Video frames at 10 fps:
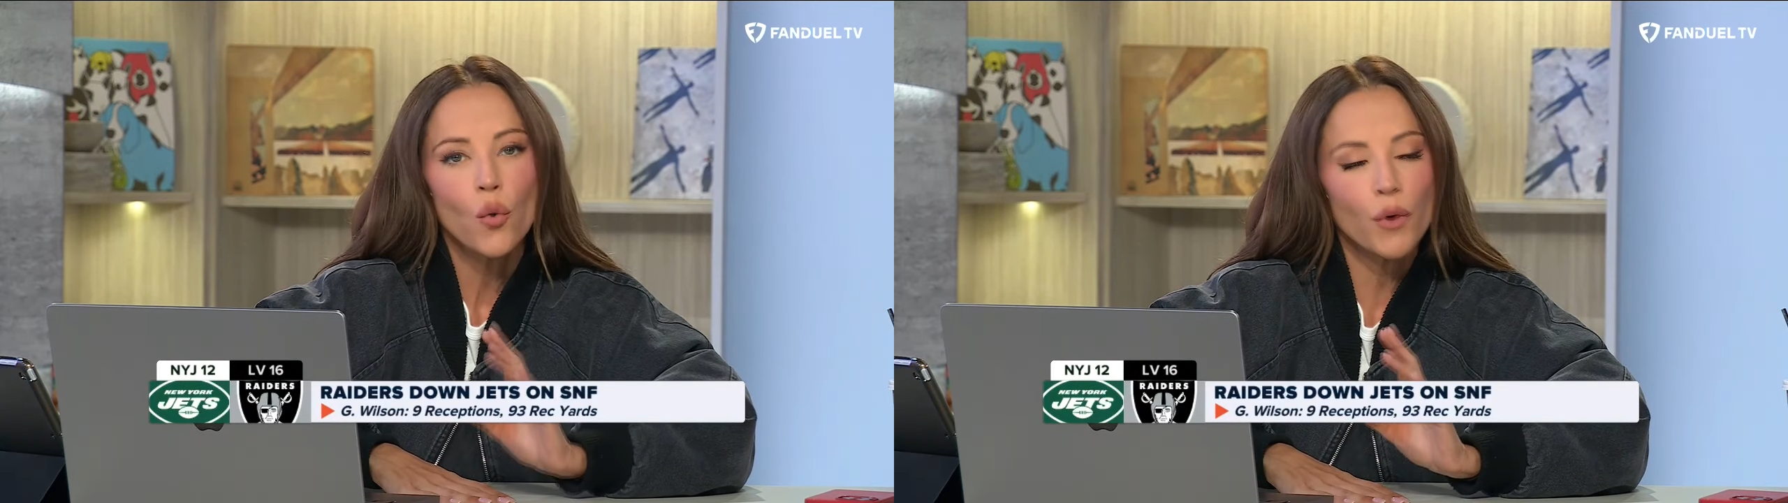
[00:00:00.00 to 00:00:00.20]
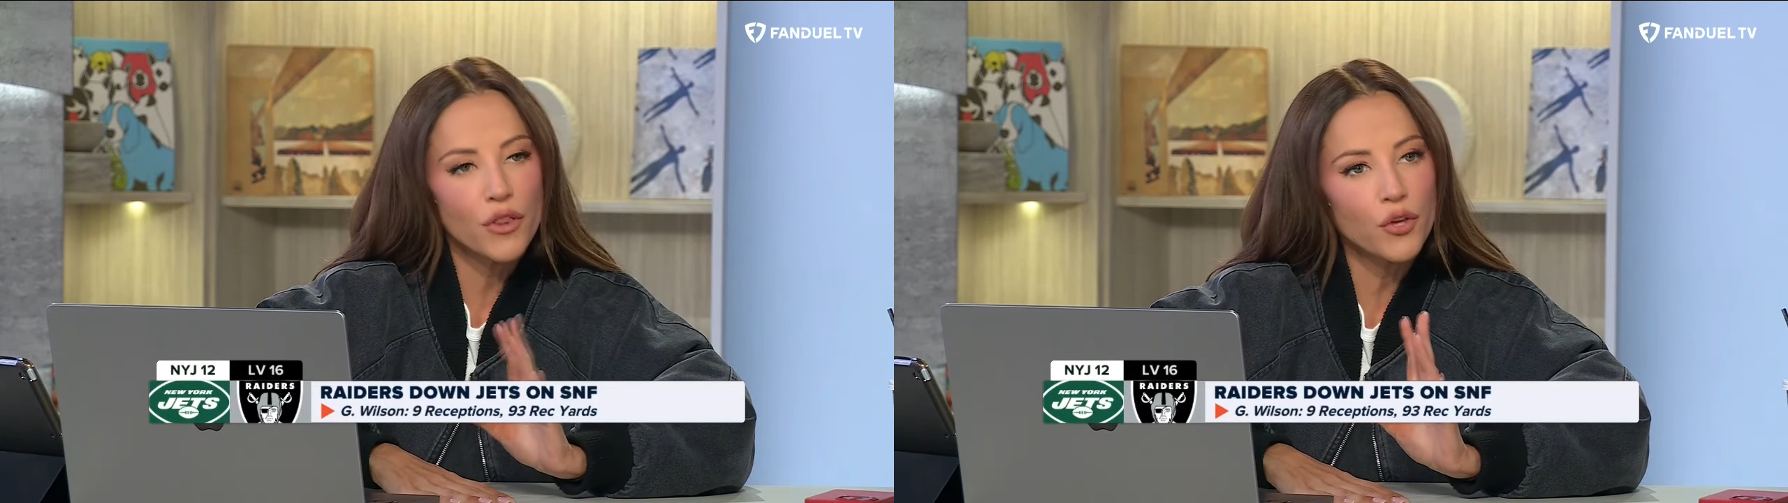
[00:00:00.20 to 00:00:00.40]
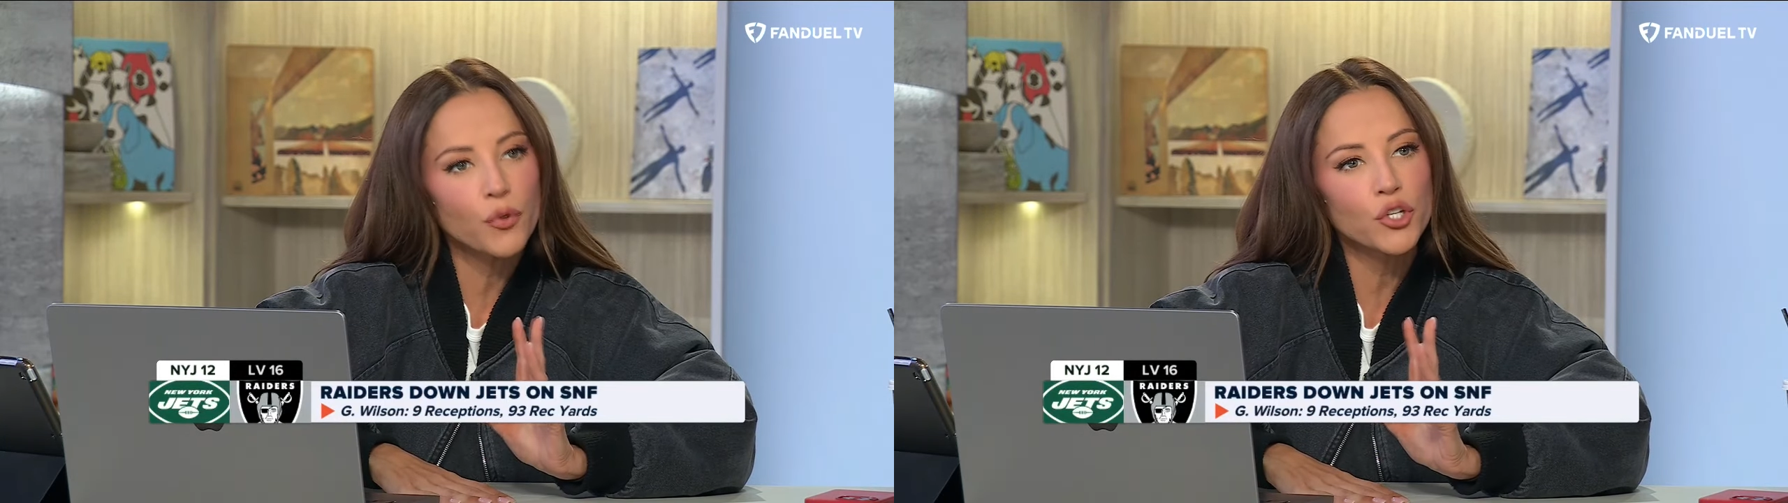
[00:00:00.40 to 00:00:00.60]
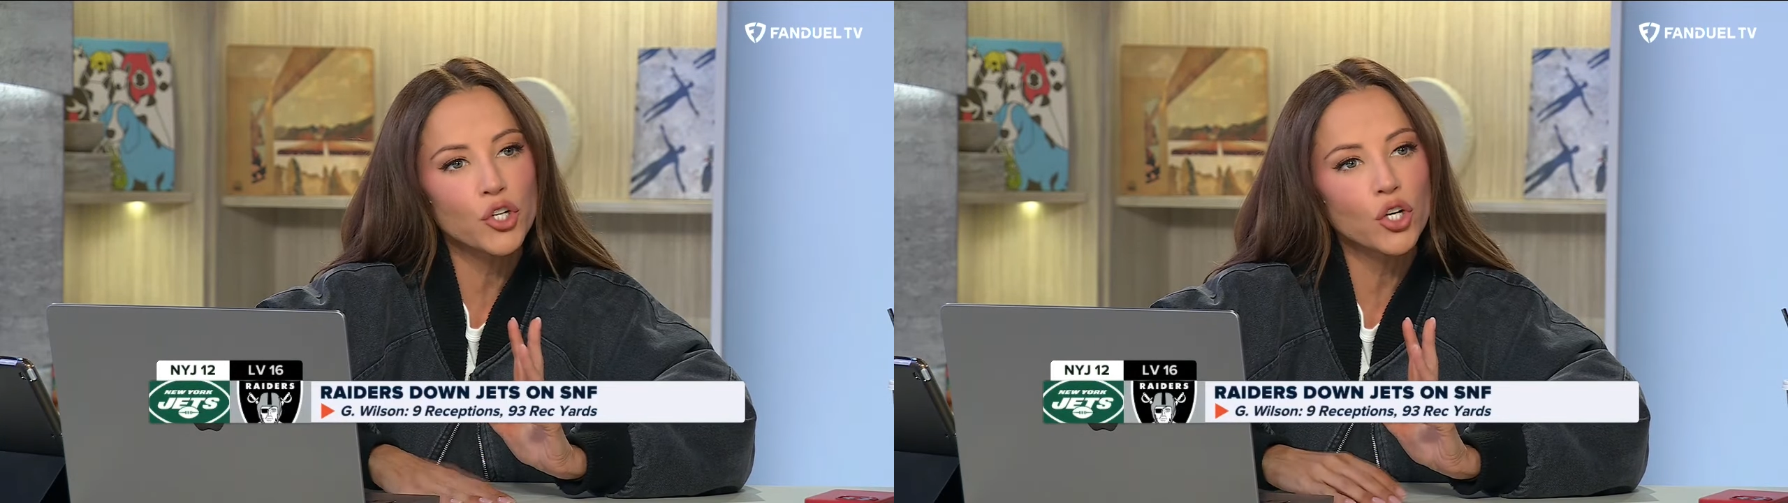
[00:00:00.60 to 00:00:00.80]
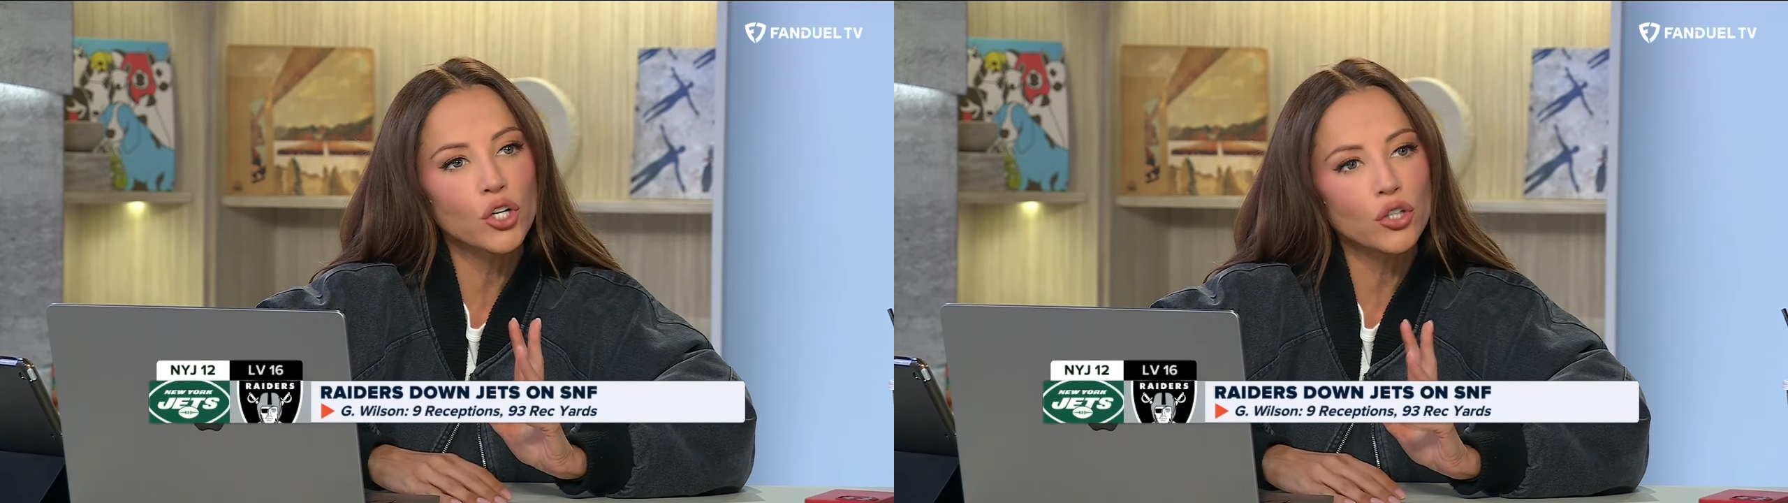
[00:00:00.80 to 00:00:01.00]
when when
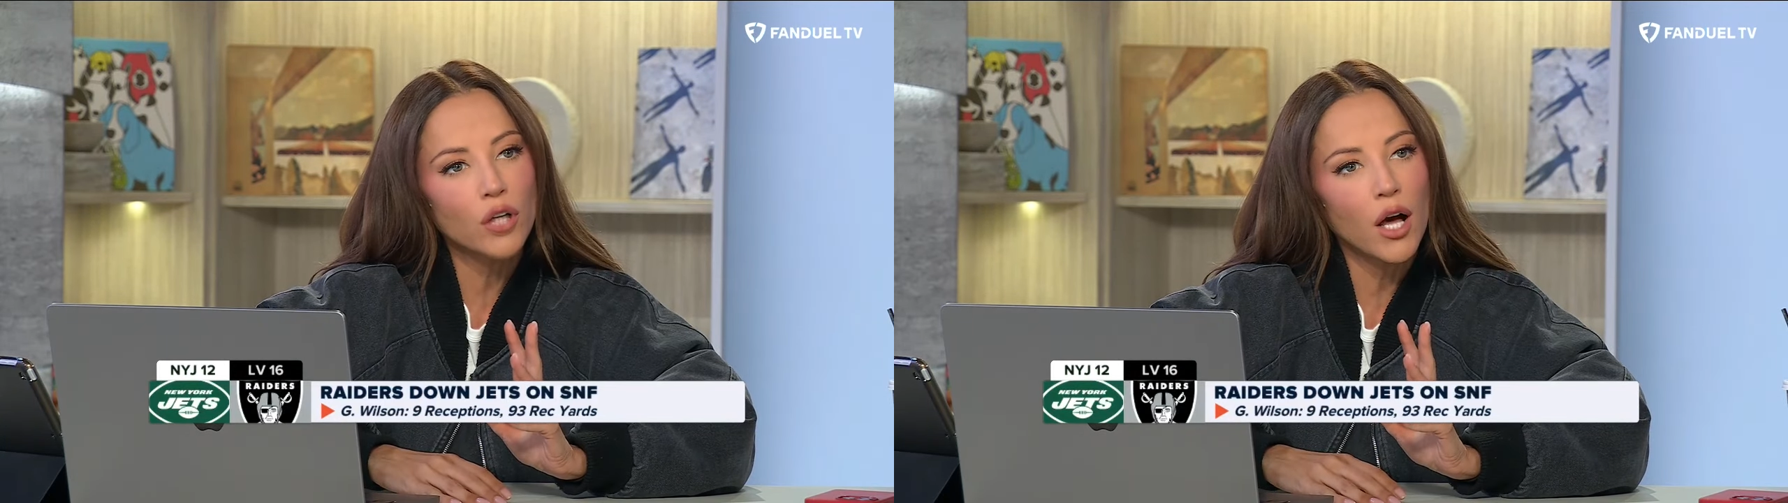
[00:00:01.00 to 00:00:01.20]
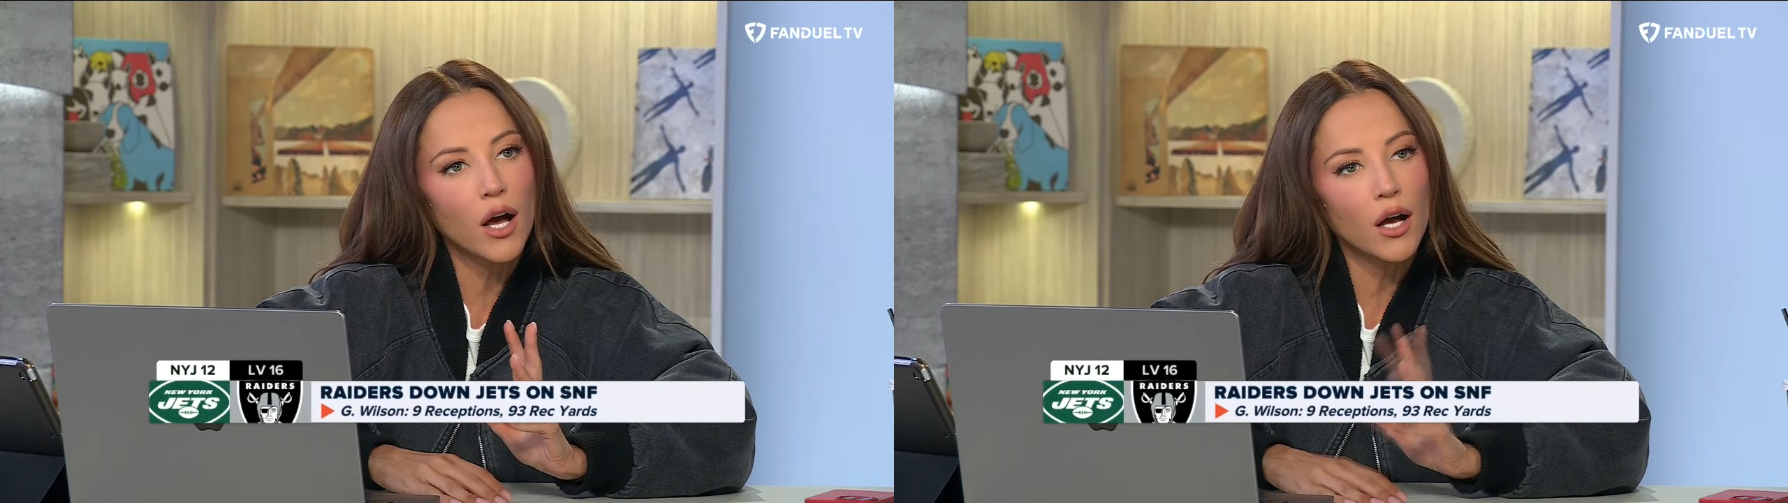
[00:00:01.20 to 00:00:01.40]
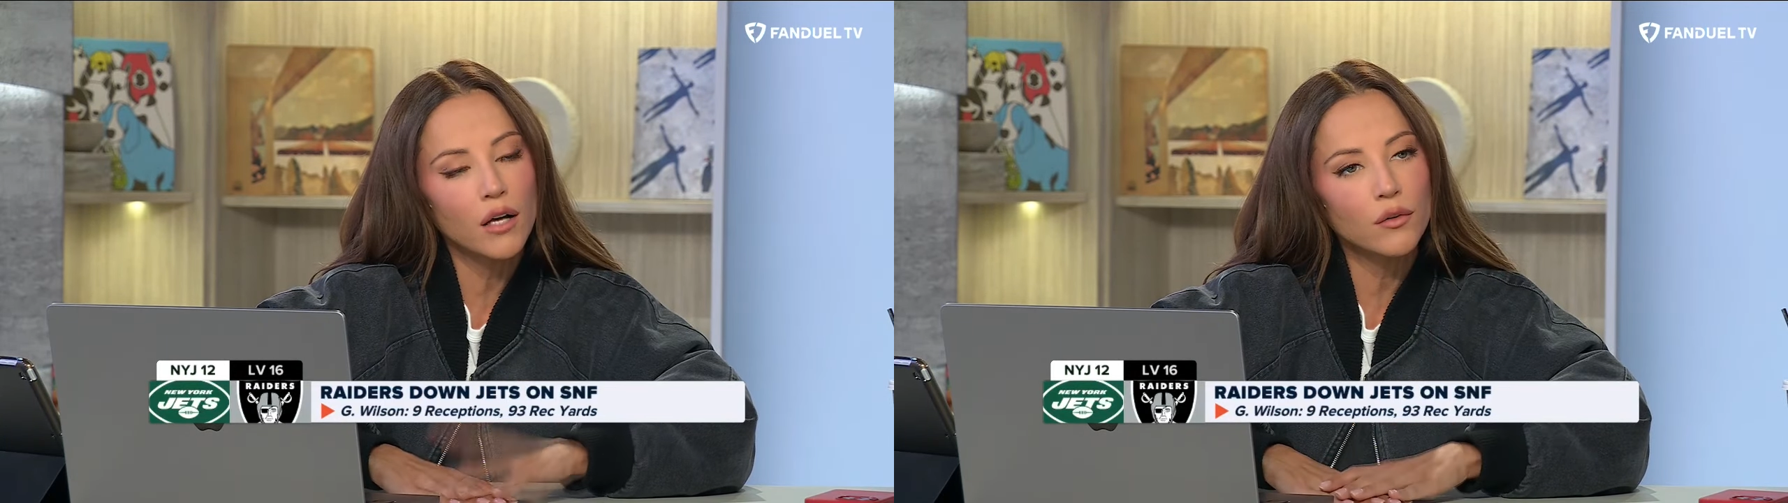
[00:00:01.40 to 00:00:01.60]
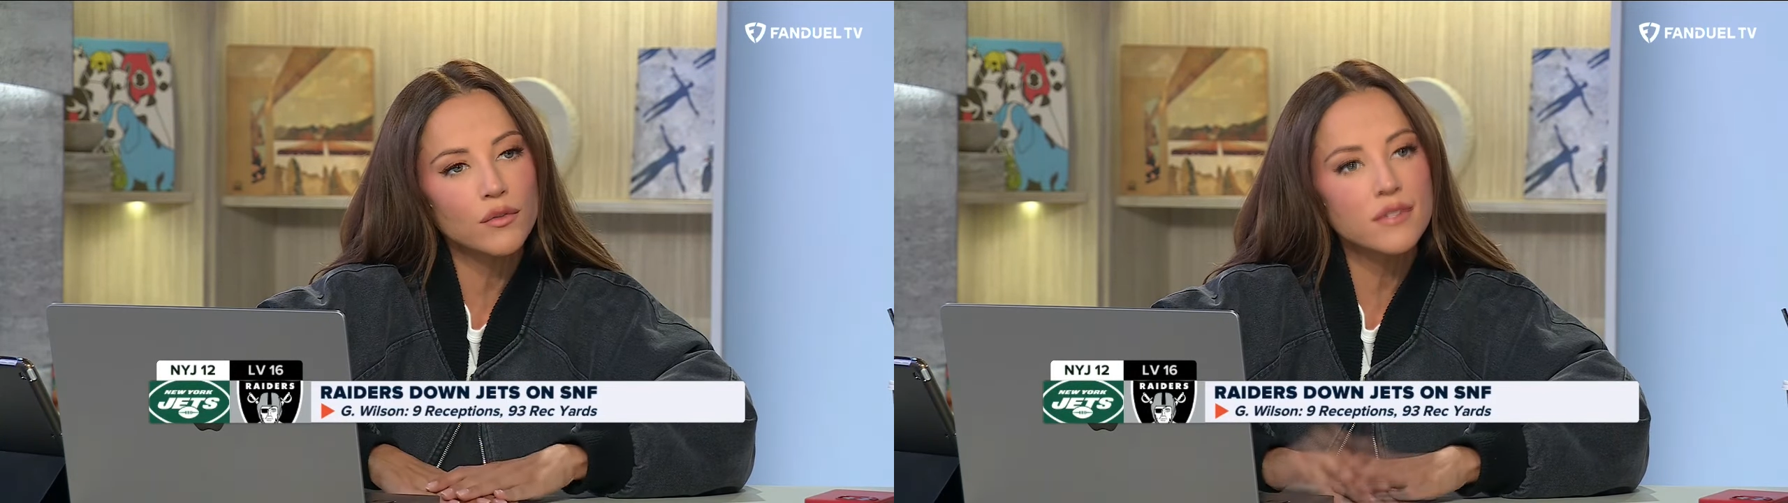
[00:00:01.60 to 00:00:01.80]
you're uh,